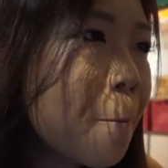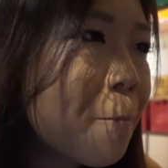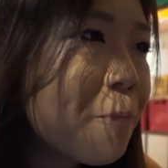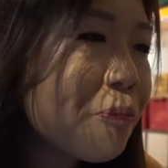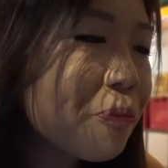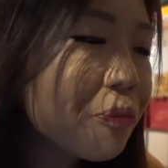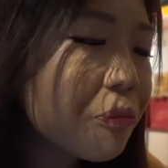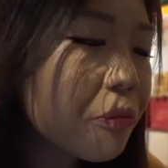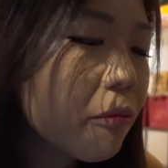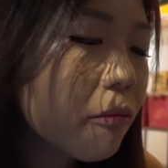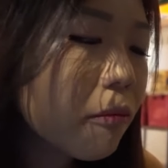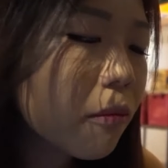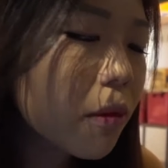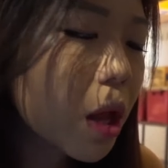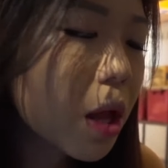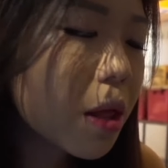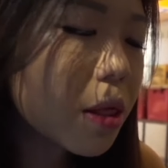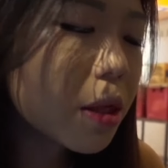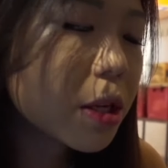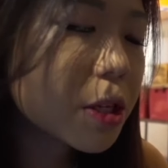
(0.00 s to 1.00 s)
It just doesn't hold
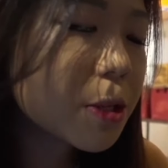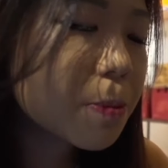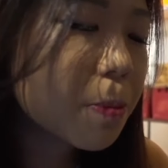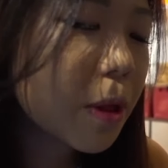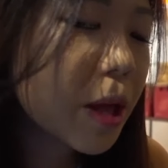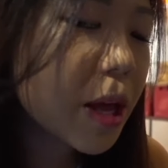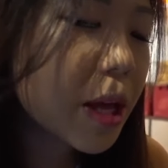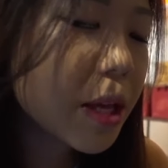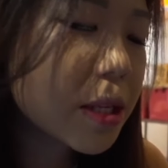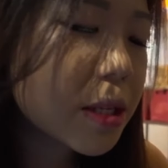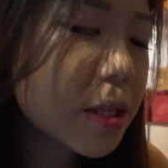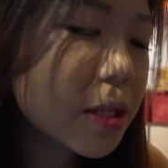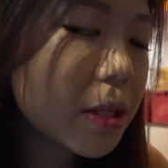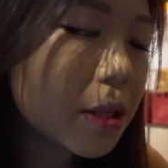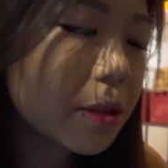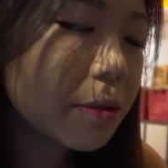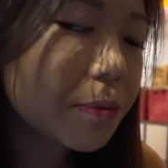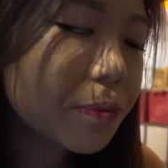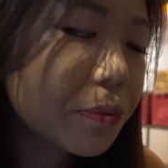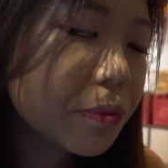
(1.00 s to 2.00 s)
up nowadays.
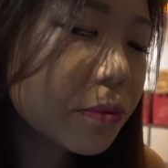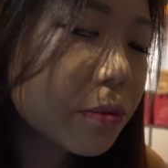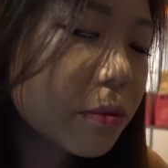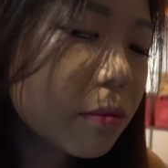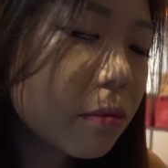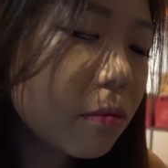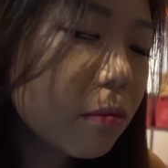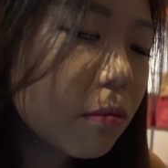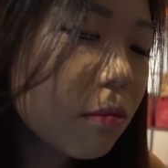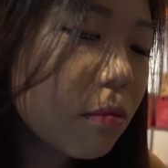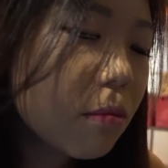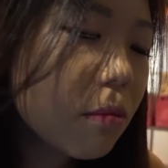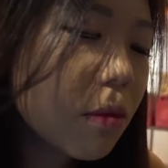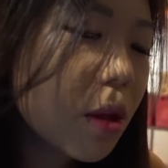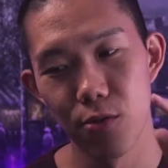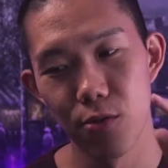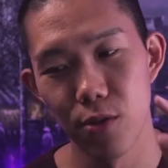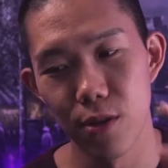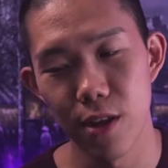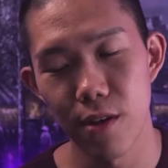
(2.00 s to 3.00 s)
EVF, very important.
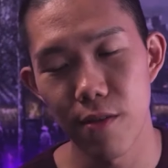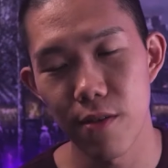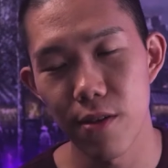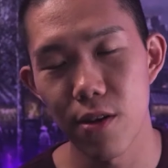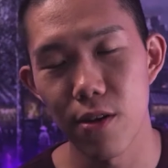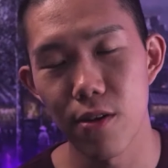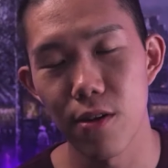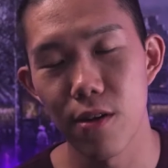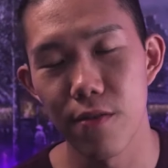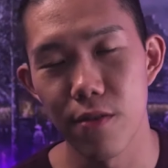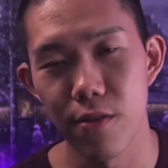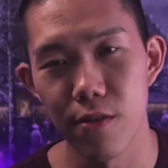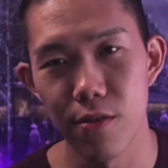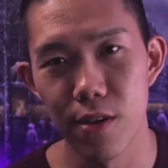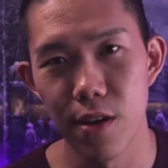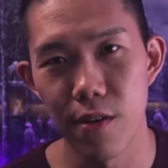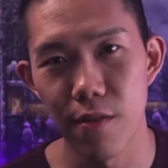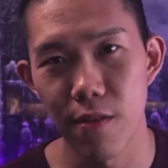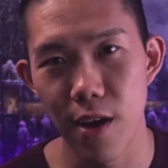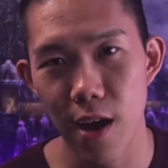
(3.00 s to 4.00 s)
will never know if you
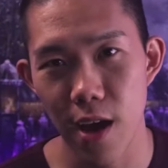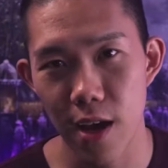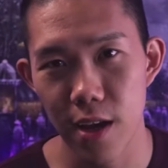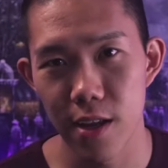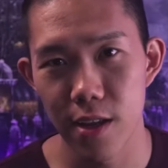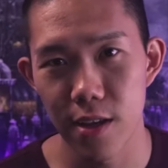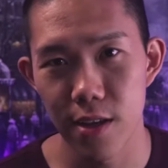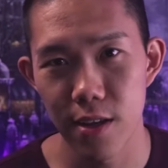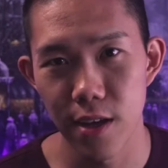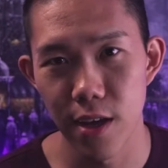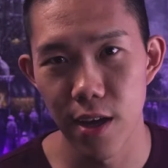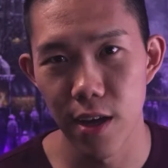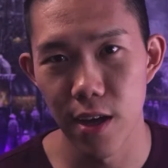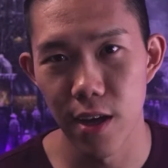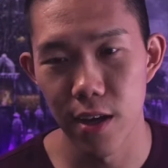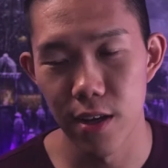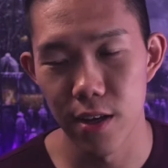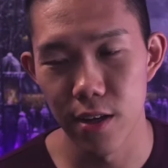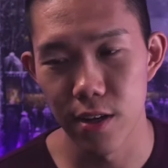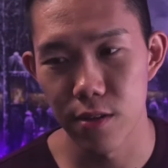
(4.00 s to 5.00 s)
never had it
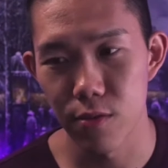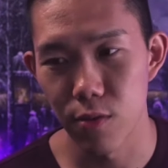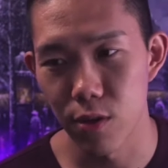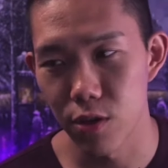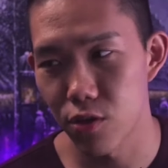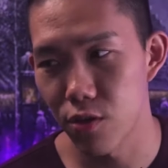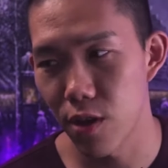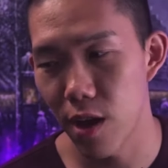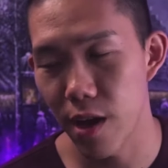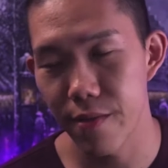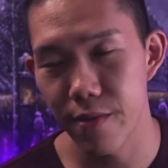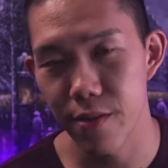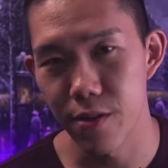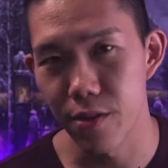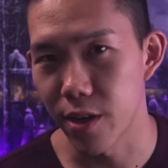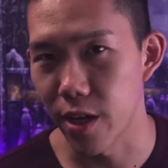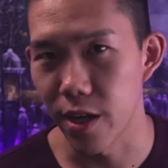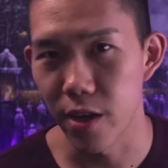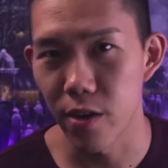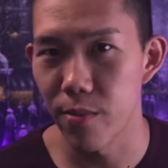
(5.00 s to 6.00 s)
and once you have it, you
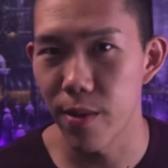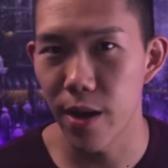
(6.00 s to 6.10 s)
can't go